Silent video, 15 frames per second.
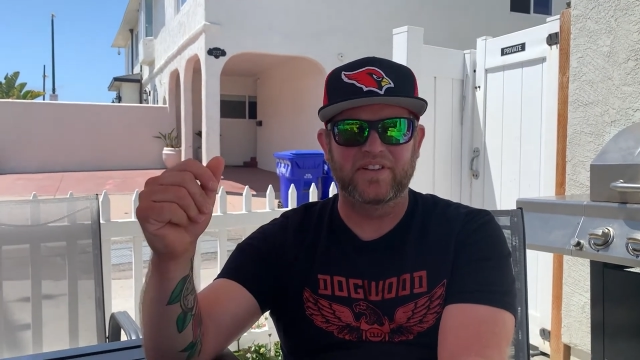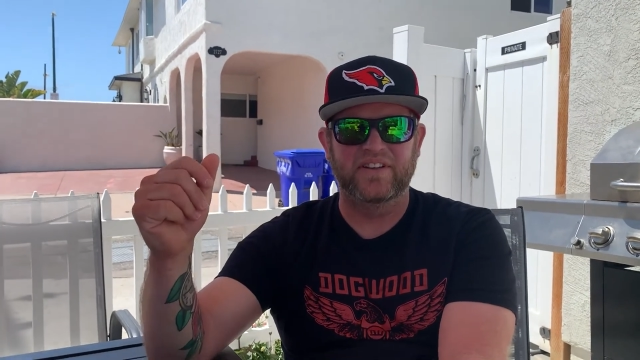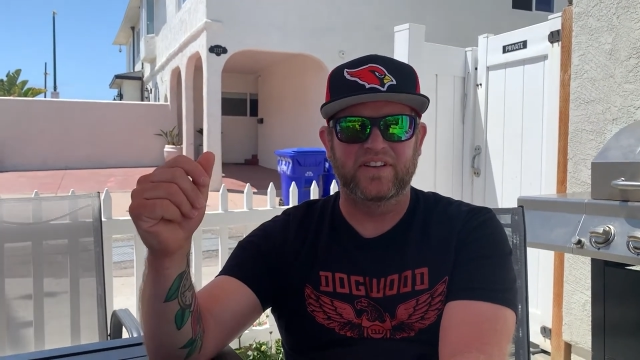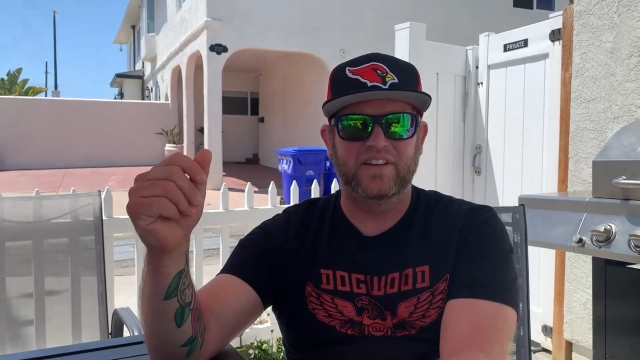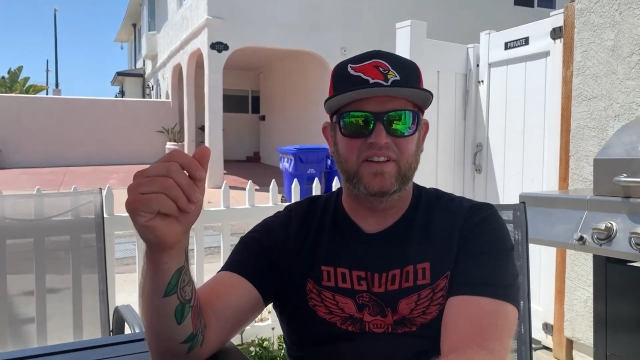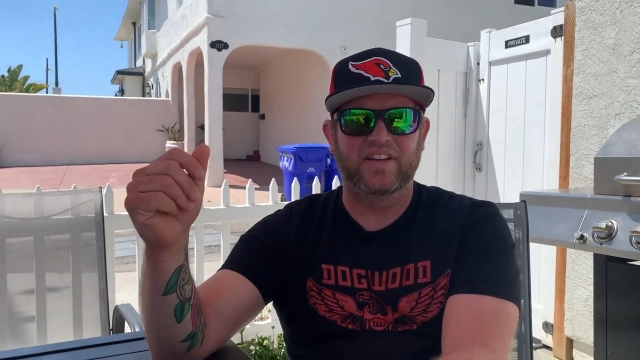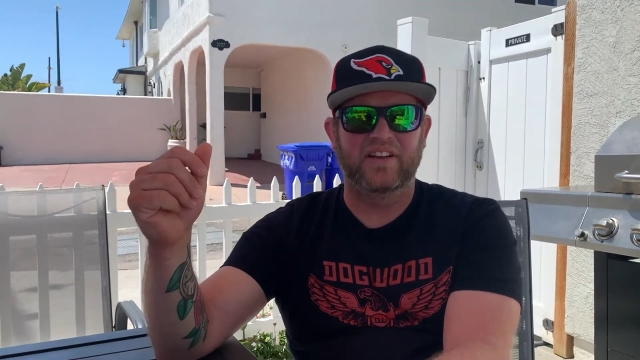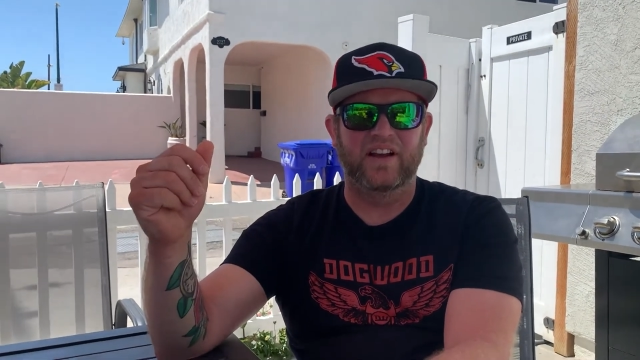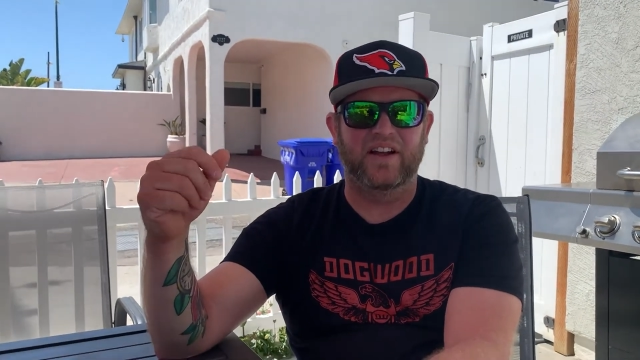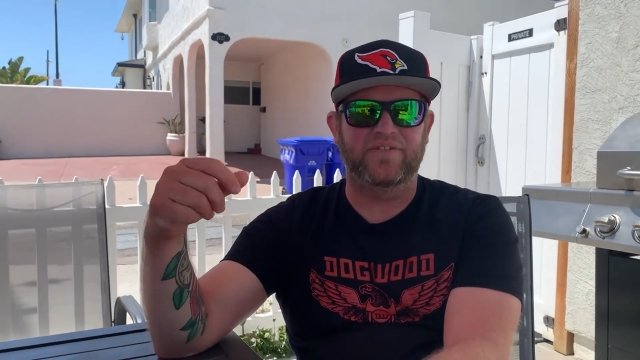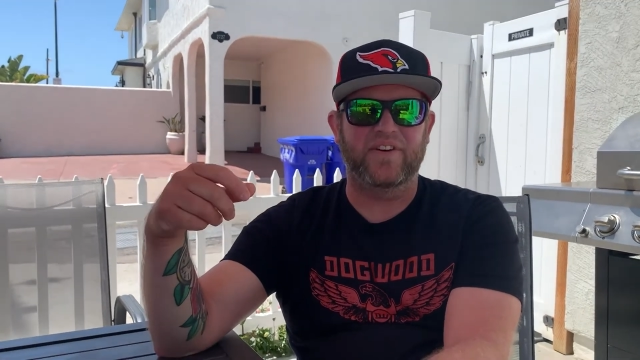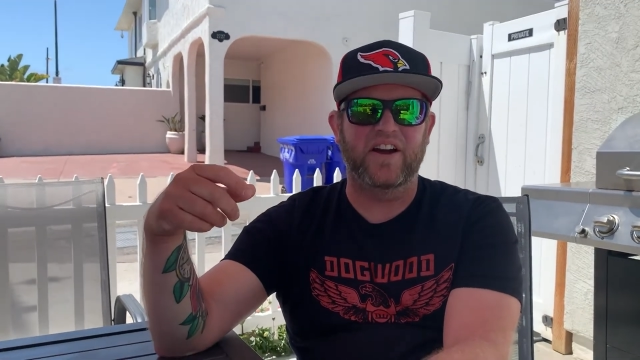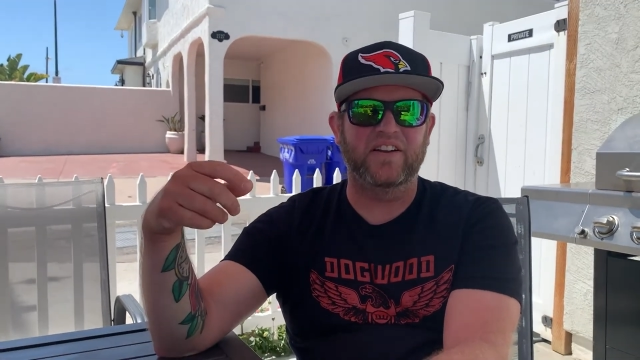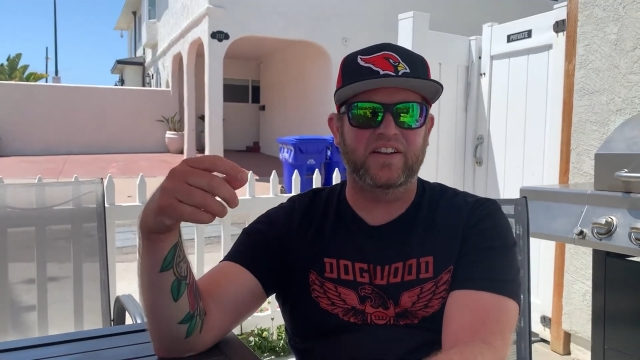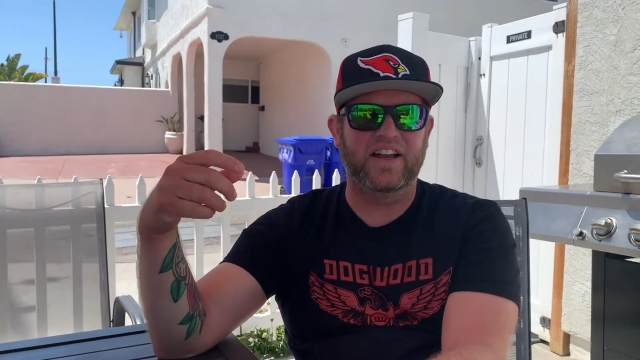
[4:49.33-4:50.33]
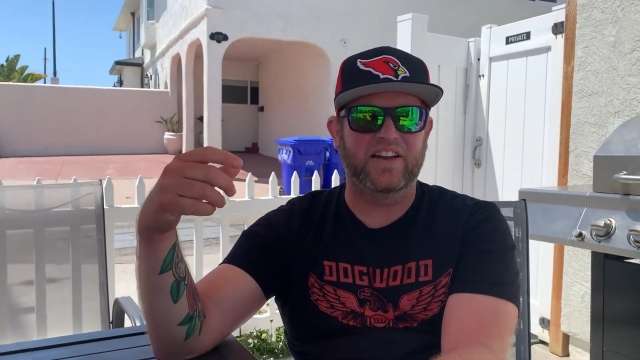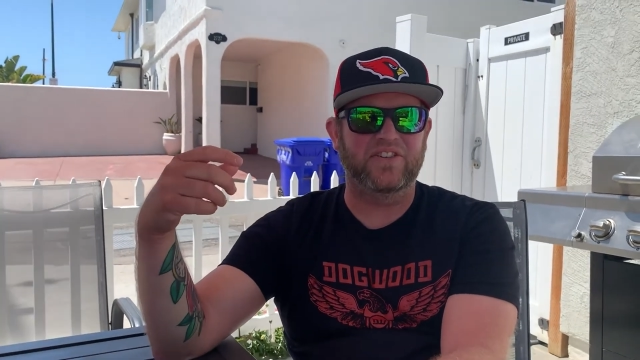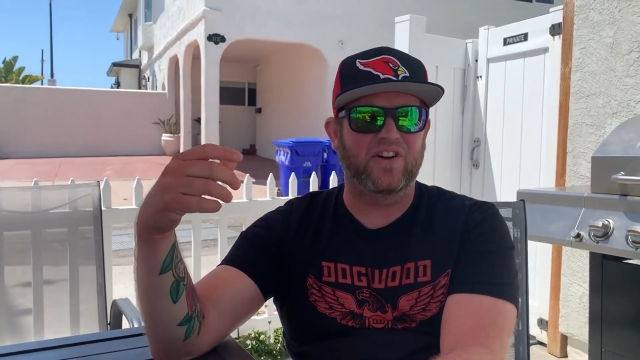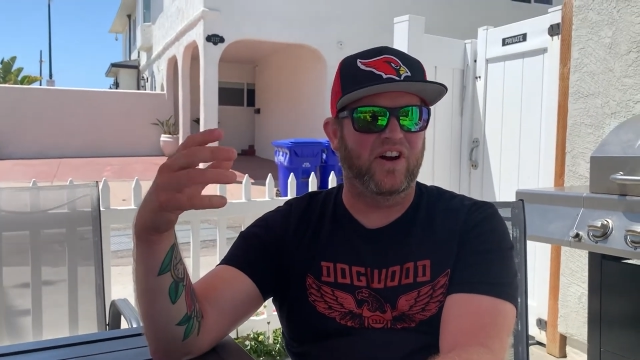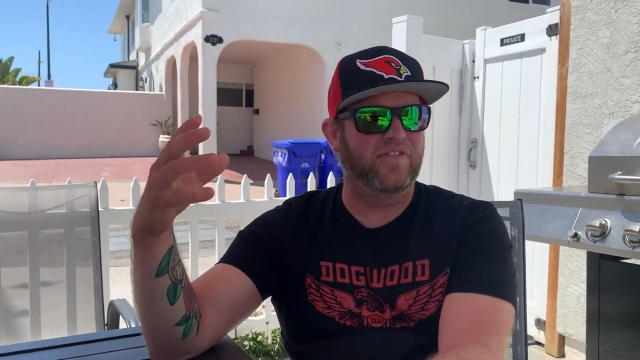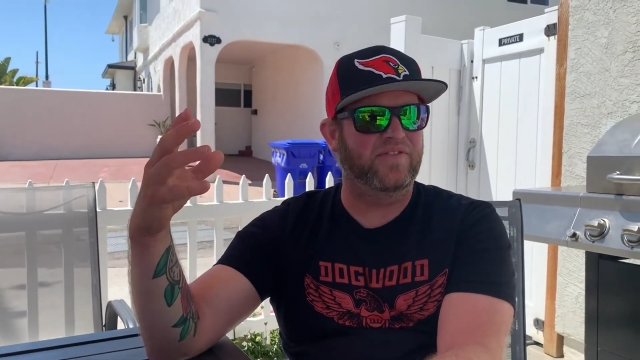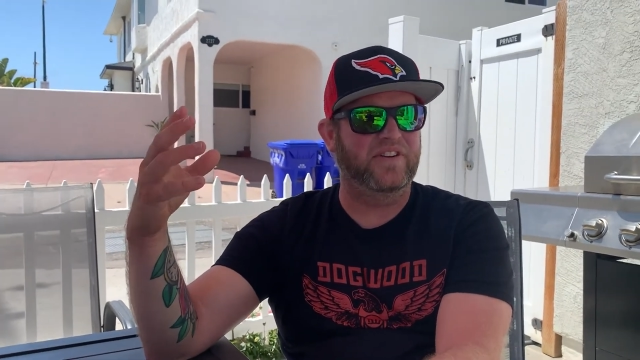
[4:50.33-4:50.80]
And I finally had
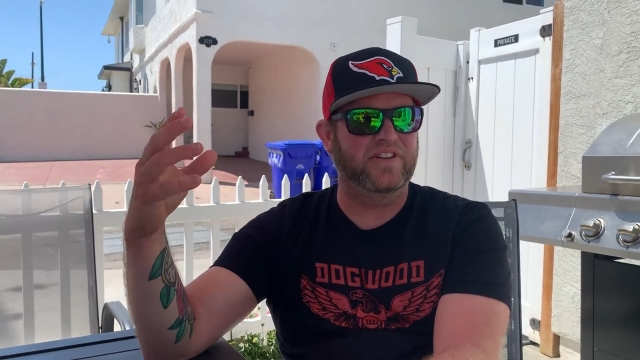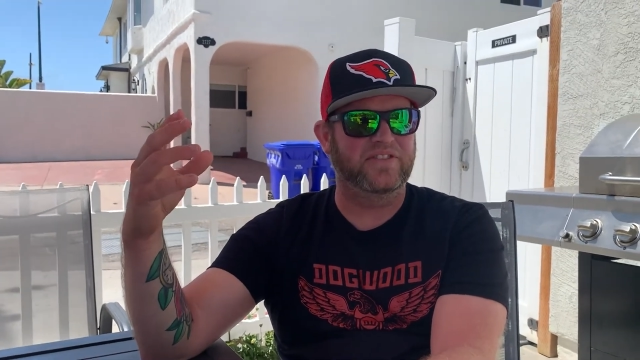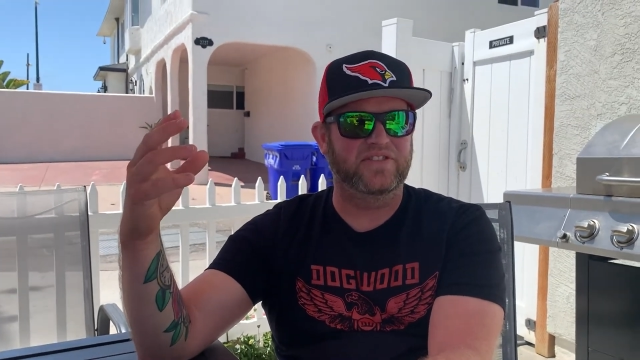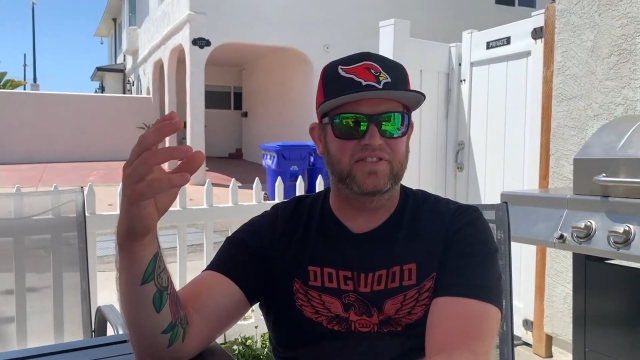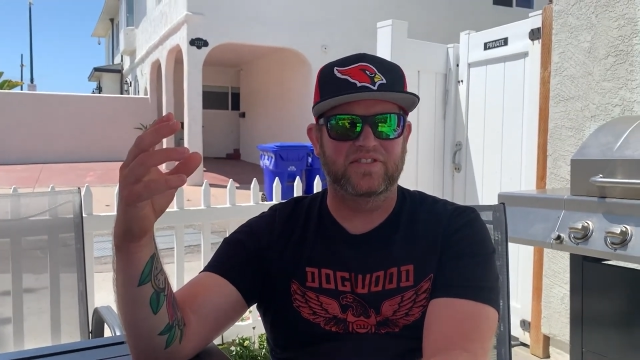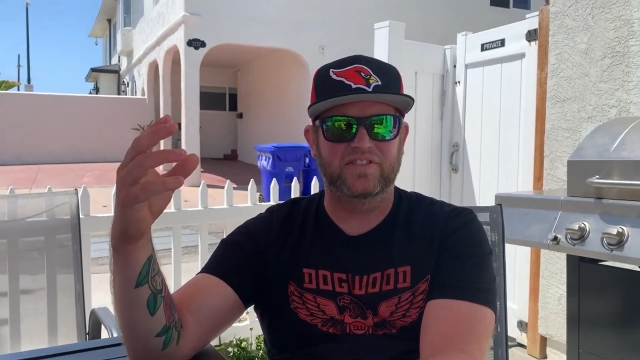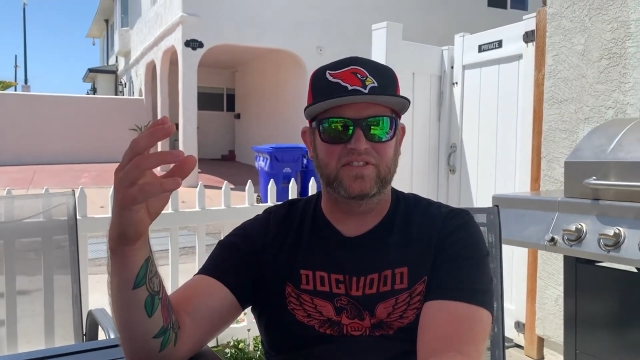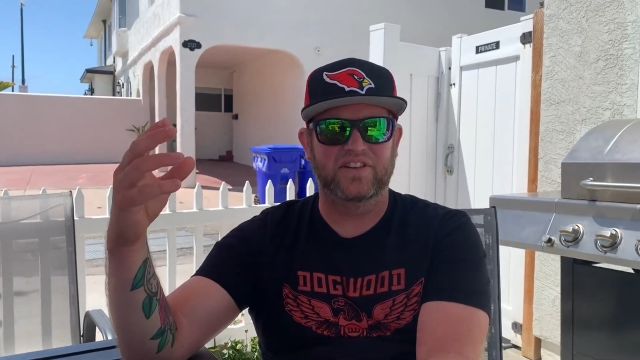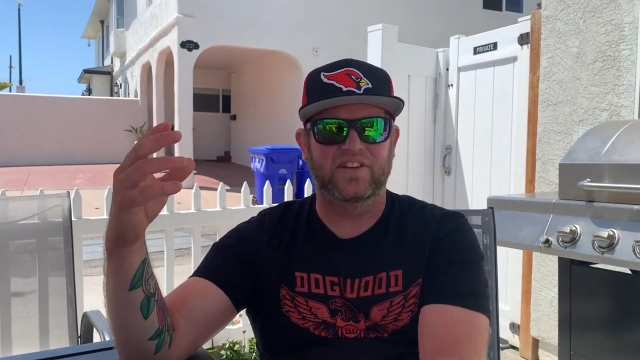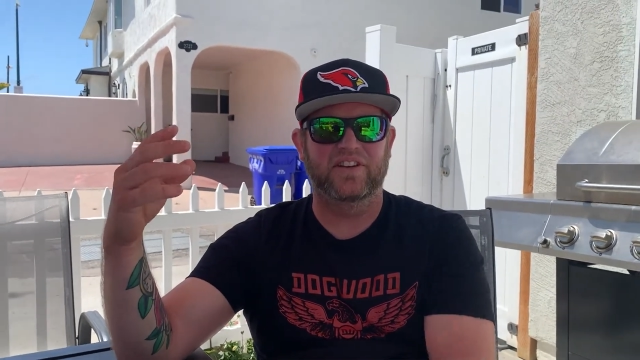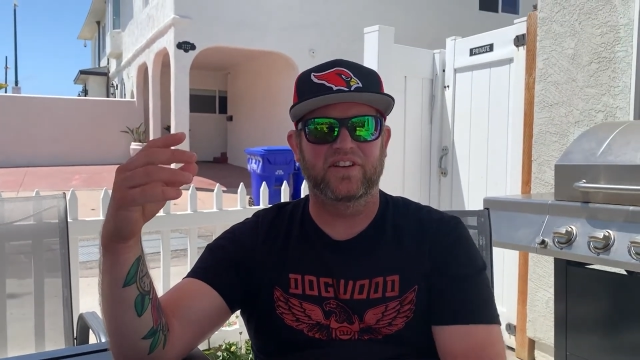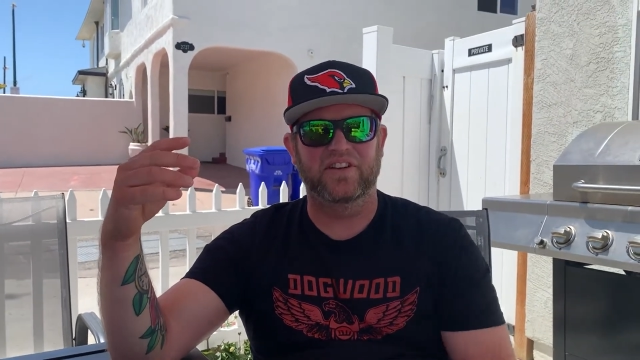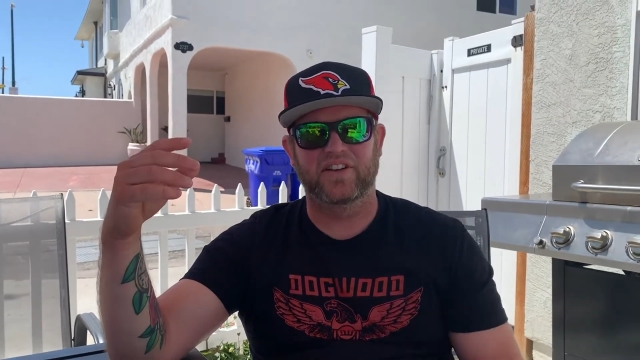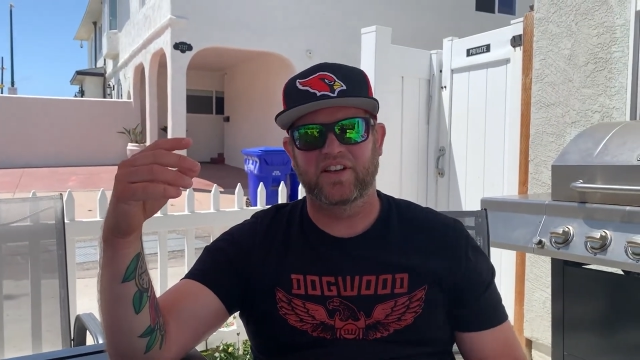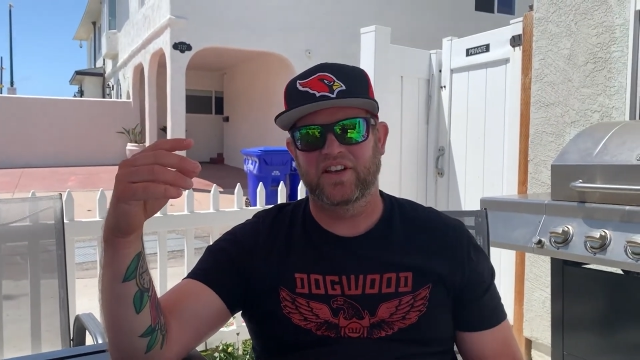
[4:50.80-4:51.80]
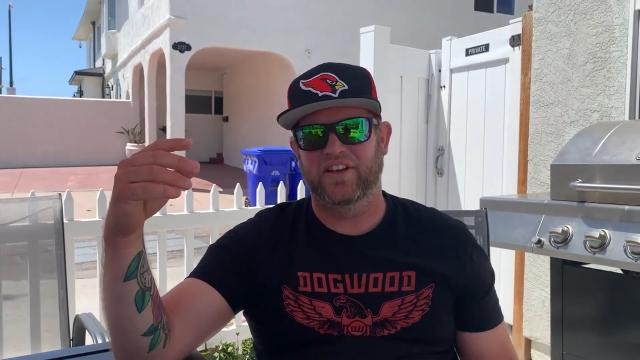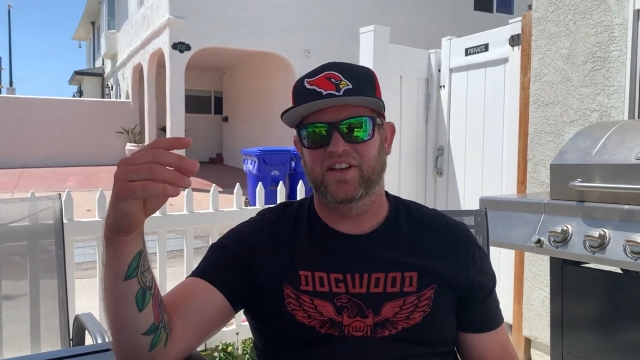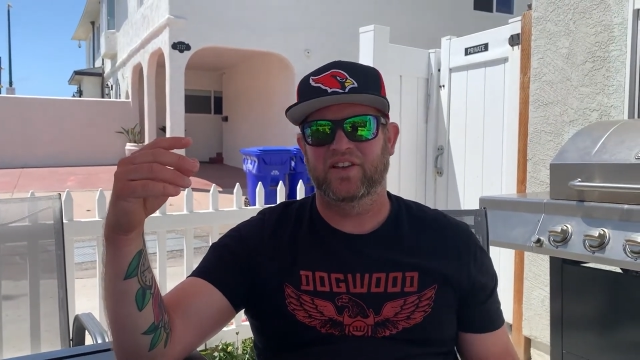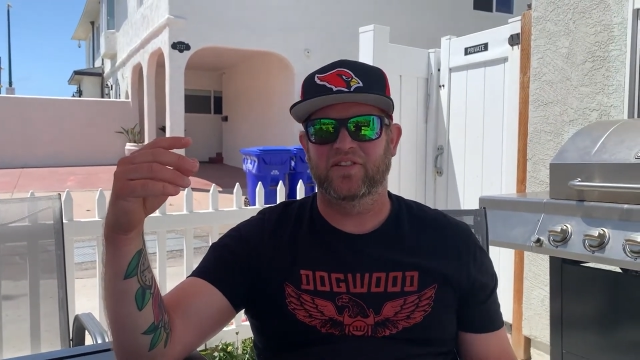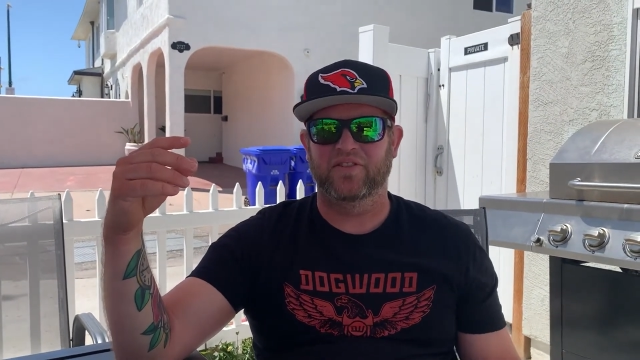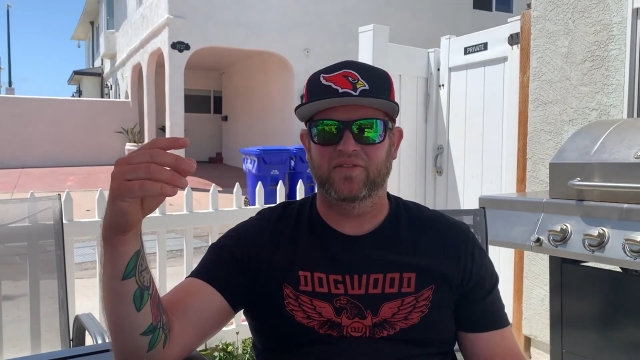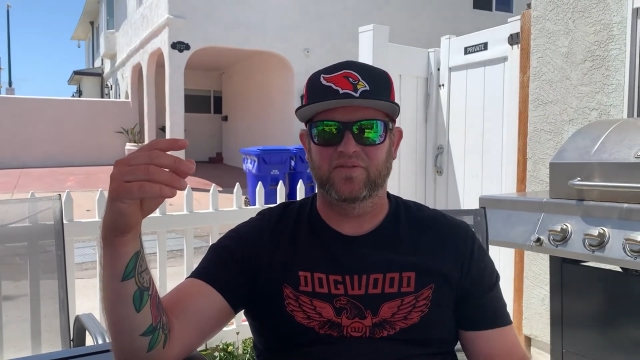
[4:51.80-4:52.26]
confidence
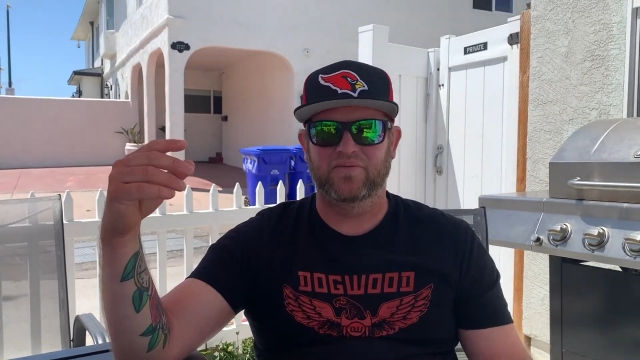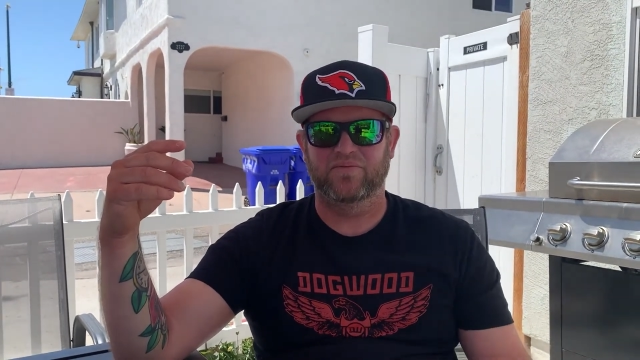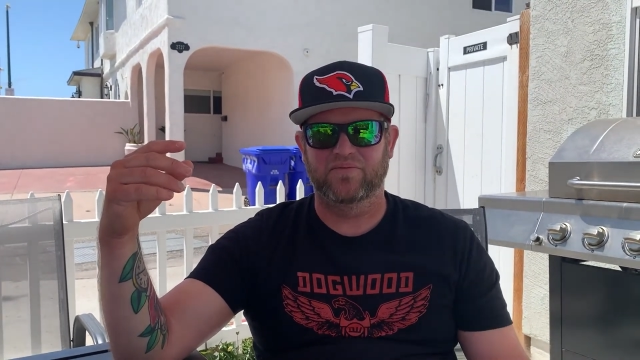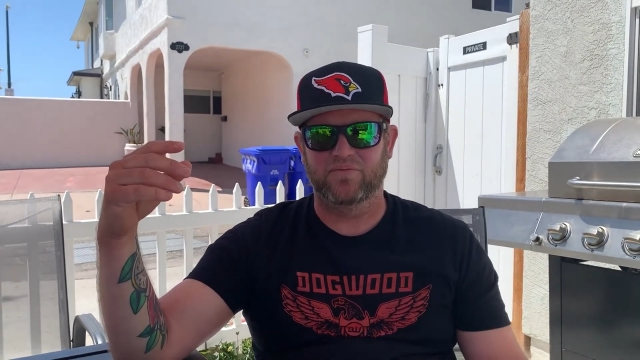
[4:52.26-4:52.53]
in